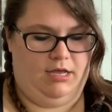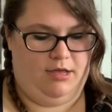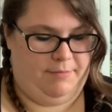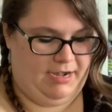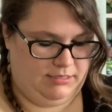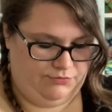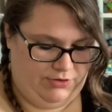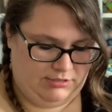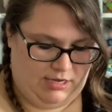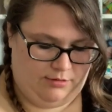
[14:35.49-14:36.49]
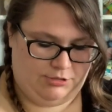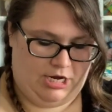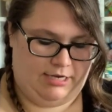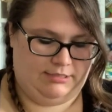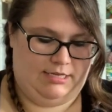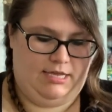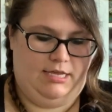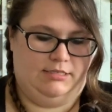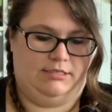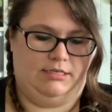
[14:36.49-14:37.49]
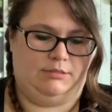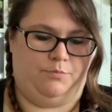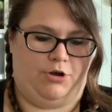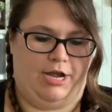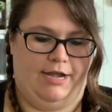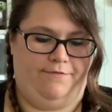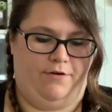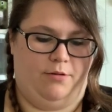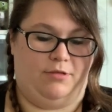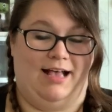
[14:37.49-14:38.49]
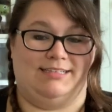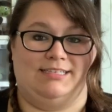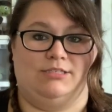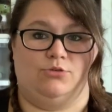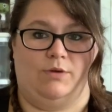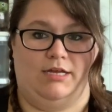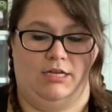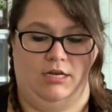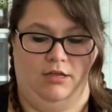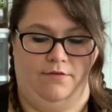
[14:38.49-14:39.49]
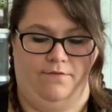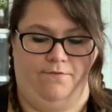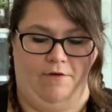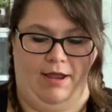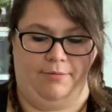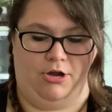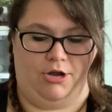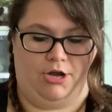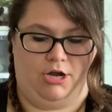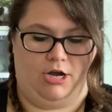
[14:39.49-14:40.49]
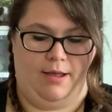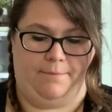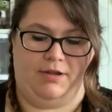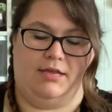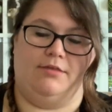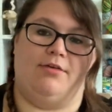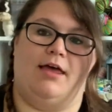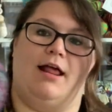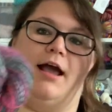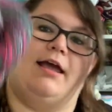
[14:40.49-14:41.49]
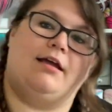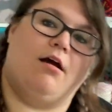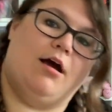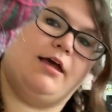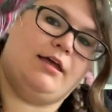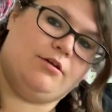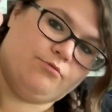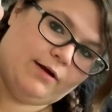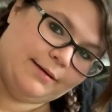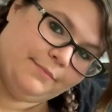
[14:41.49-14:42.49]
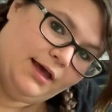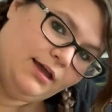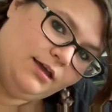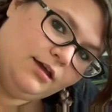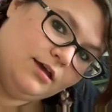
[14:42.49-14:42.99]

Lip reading: My next finished object is this braid from Classy Squid Fiber Company that I got in Rhinebeck,